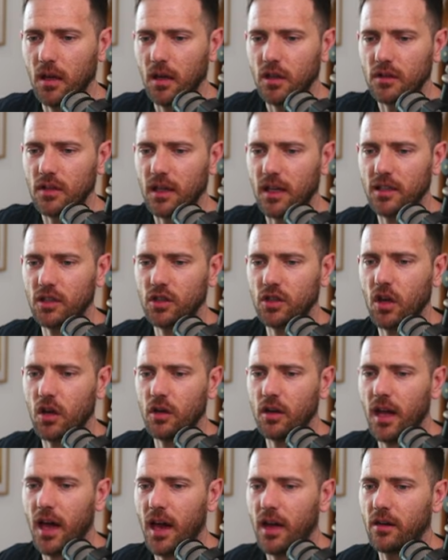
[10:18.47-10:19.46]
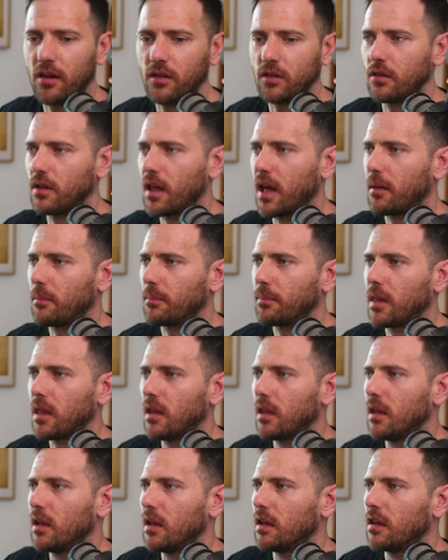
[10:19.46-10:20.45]
So let's show you how to do that.
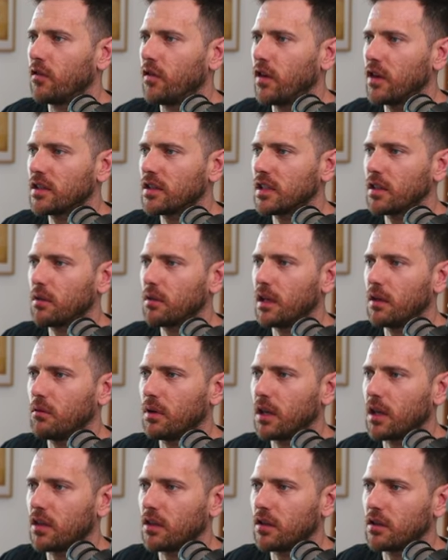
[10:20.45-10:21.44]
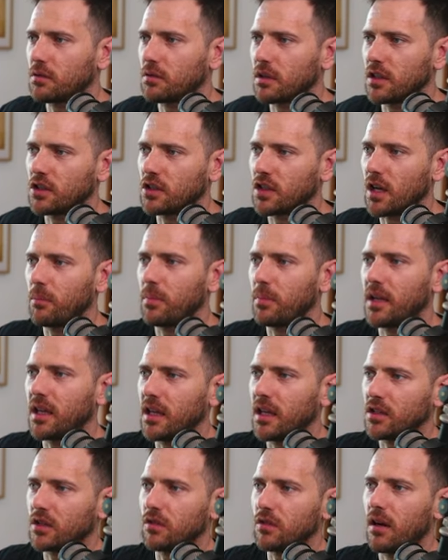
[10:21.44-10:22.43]
The first thing we're gonna do is we're gonna jump in
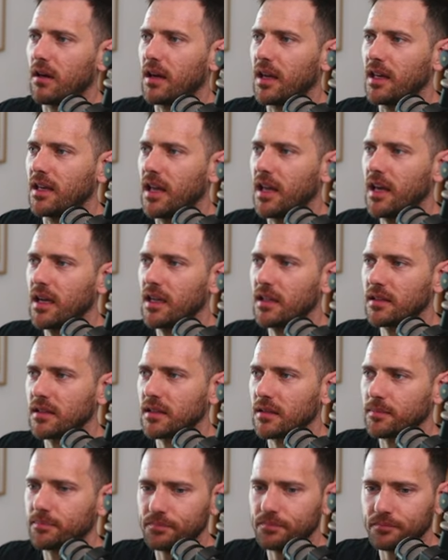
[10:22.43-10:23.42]
here to our index